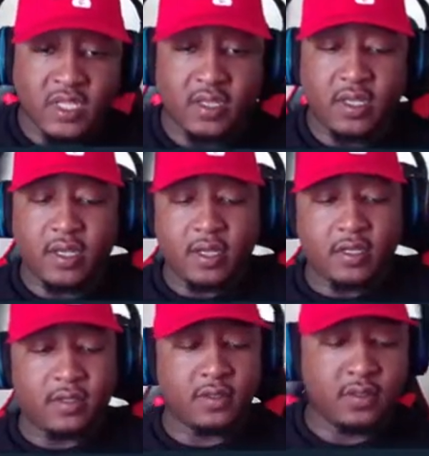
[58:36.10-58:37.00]
Yeah.
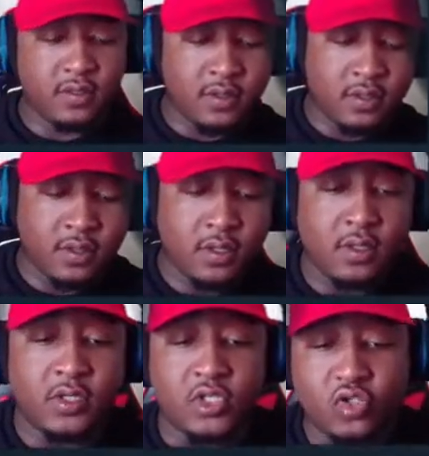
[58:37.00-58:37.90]
Destroy them.
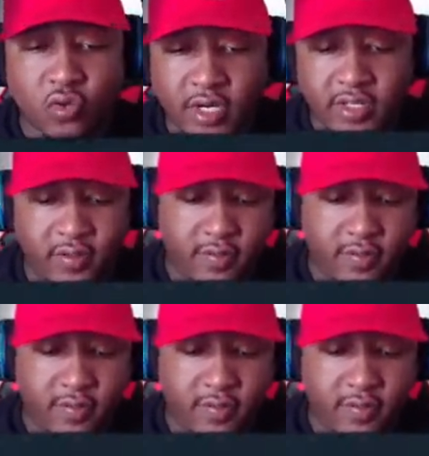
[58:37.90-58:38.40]
Destroy this is my them.